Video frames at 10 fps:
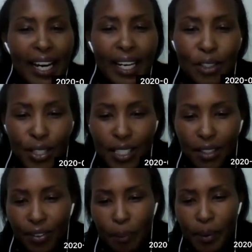Joseph
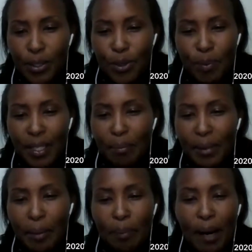happens to be
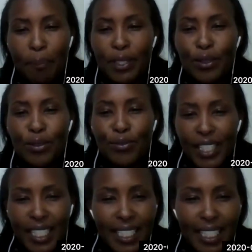a personal
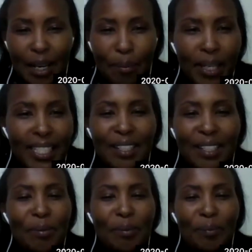friend. I met
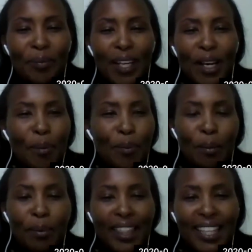him
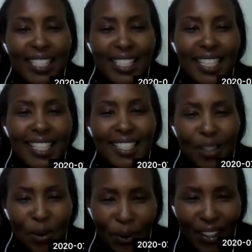probably 13 years
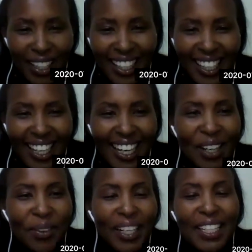ago. And
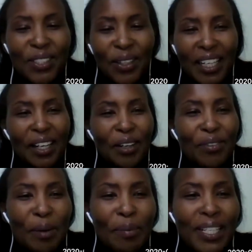when I talk of
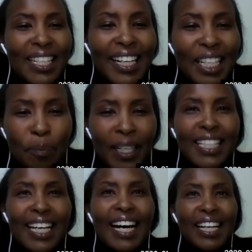him as an expert,
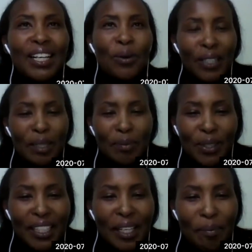I know what I'm
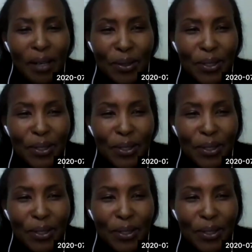talking about.